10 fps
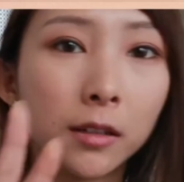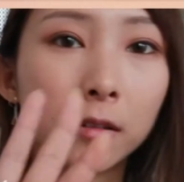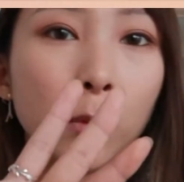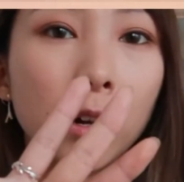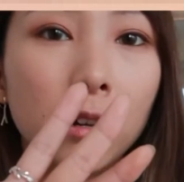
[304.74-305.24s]
a
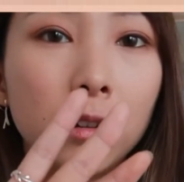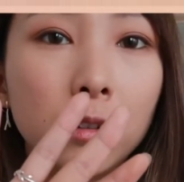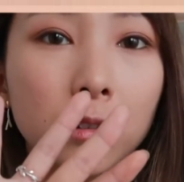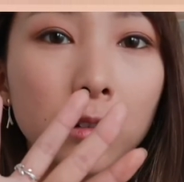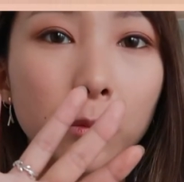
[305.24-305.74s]

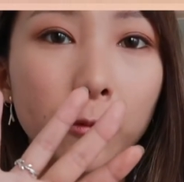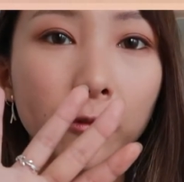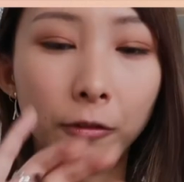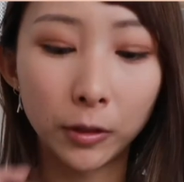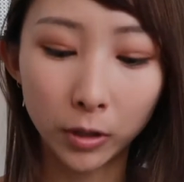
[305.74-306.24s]
small
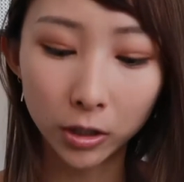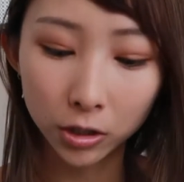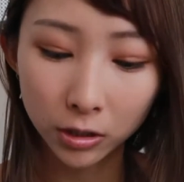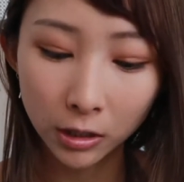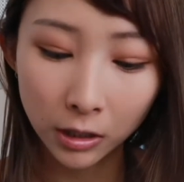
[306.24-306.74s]
fluffy
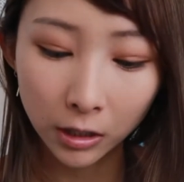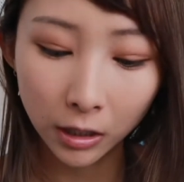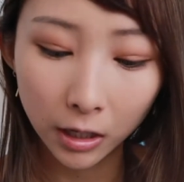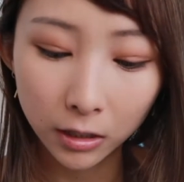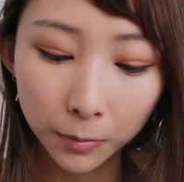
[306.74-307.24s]
brush
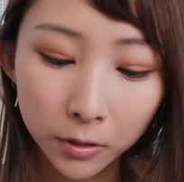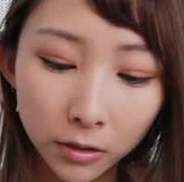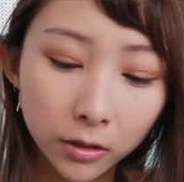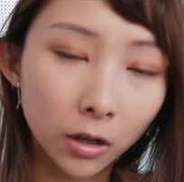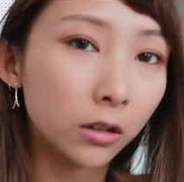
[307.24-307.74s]
and dip
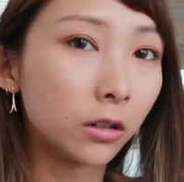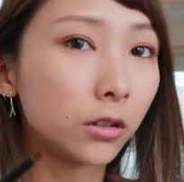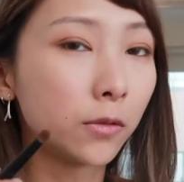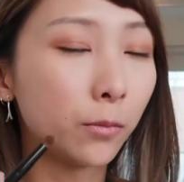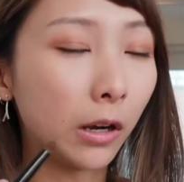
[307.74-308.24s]
into the darker
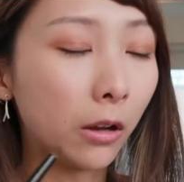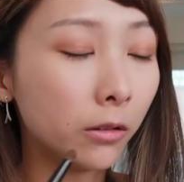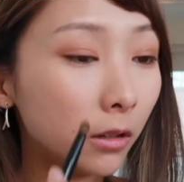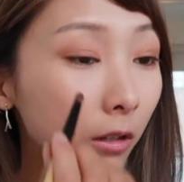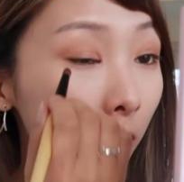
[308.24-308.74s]

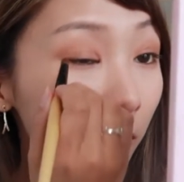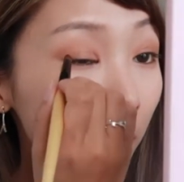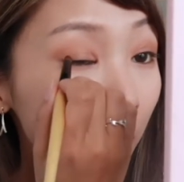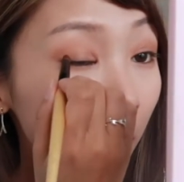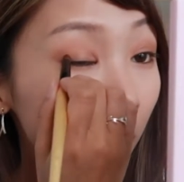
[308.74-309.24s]
brown and
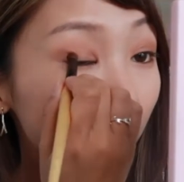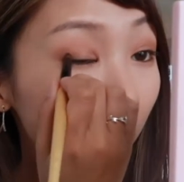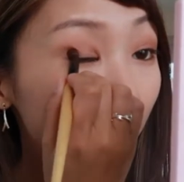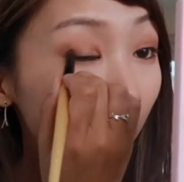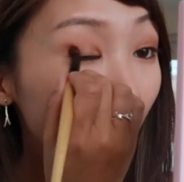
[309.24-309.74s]
just
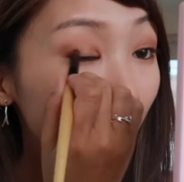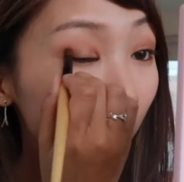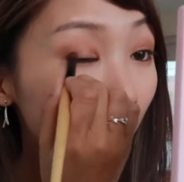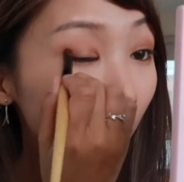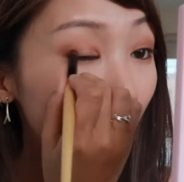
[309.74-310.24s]
intensify the
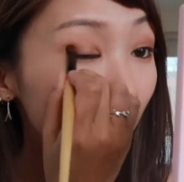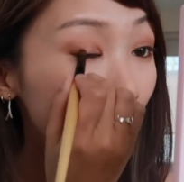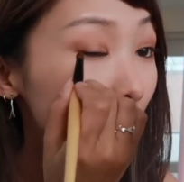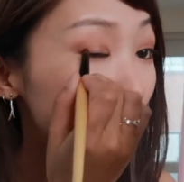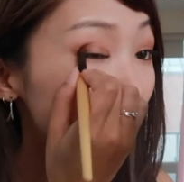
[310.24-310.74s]
outer
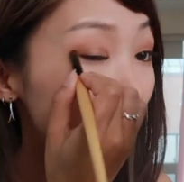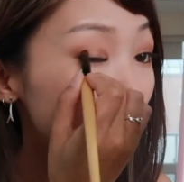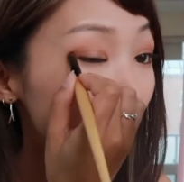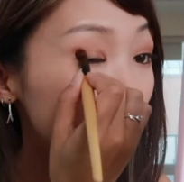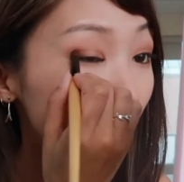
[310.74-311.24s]
corners a little.